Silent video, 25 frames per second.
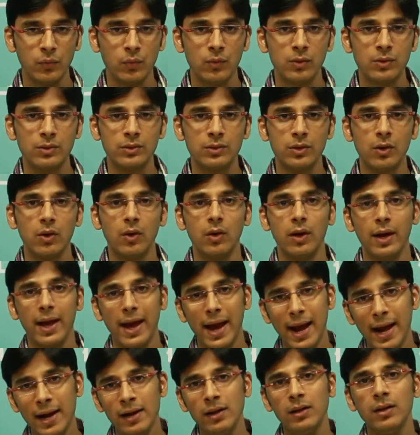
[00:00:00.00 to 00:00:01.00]
volts,
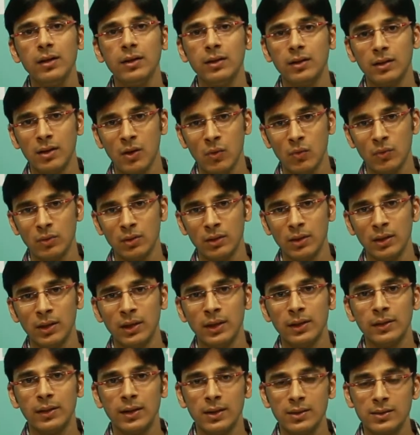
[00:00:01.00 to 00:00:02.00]
and a ground,
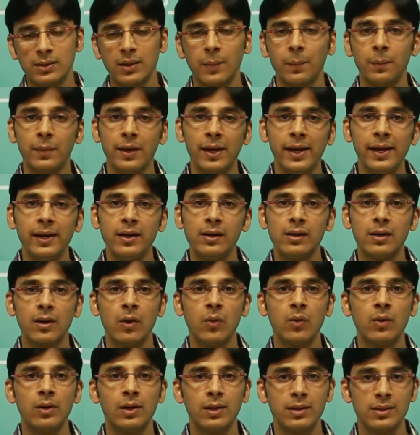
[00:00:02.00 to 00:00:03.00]
that is supply and
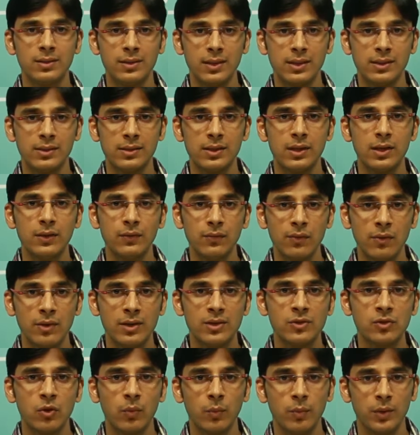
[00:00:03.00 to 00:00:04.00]
ground is necessary for
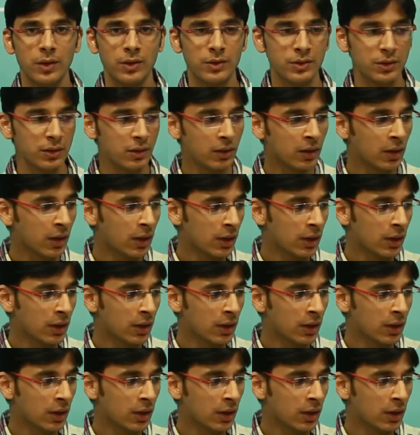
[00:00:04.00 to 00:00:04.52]
its operation.